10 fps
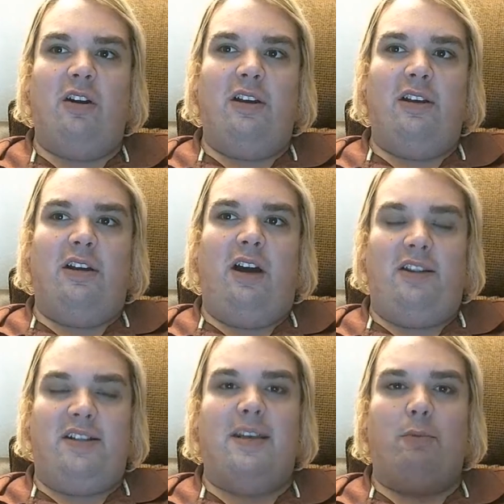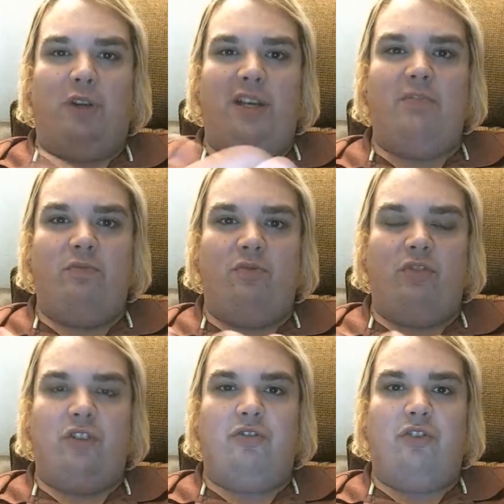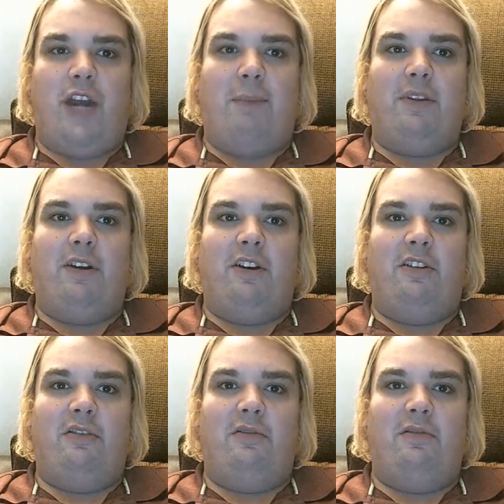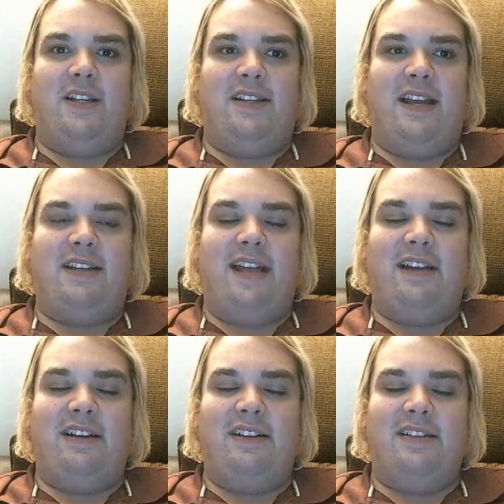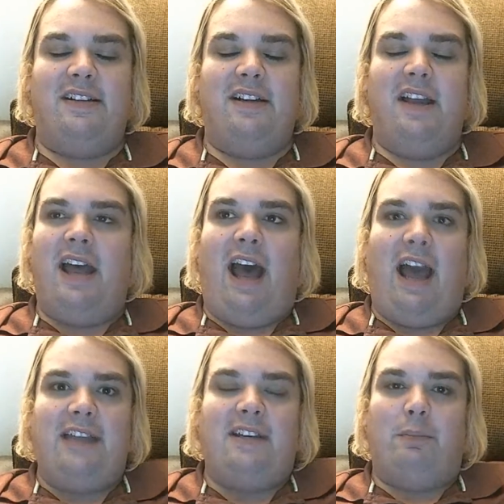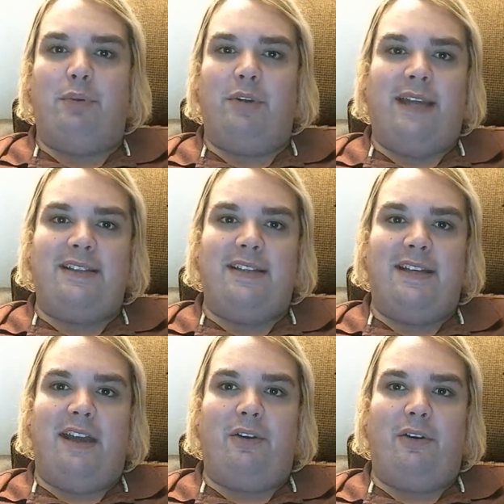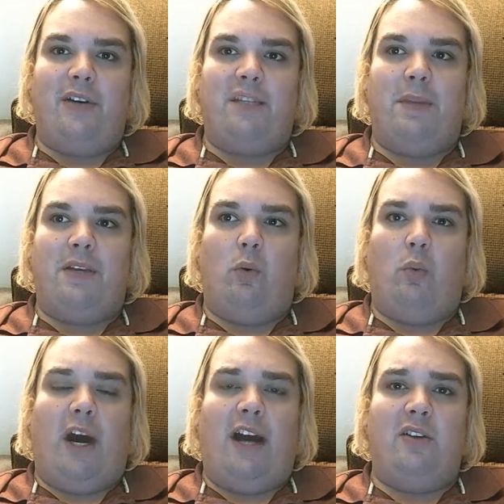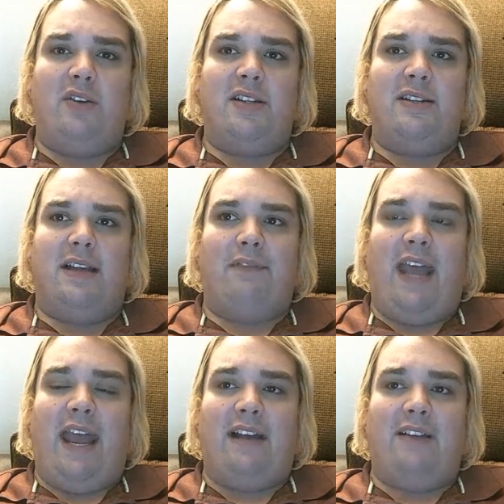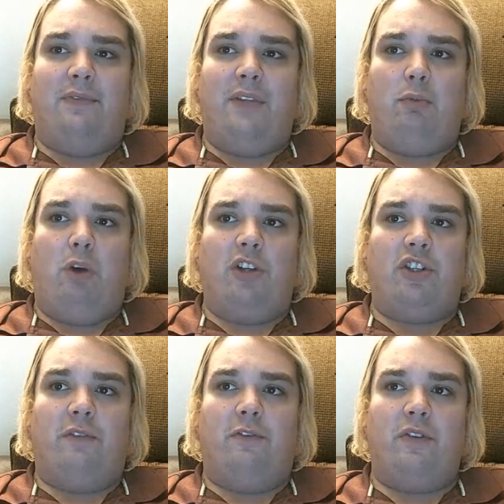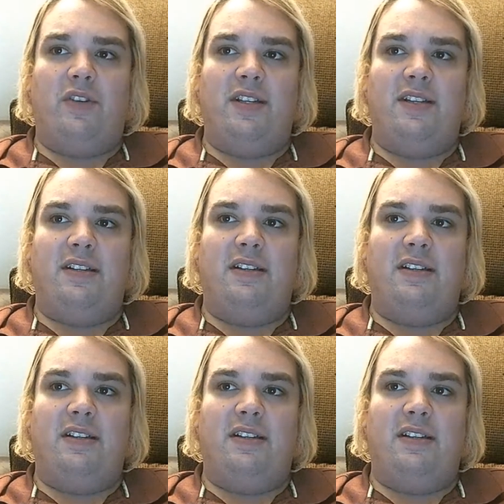uh, the same one he just trapped the uh, this antagonist in. I didn't put that together. It's been a while since I've actively watched the first season.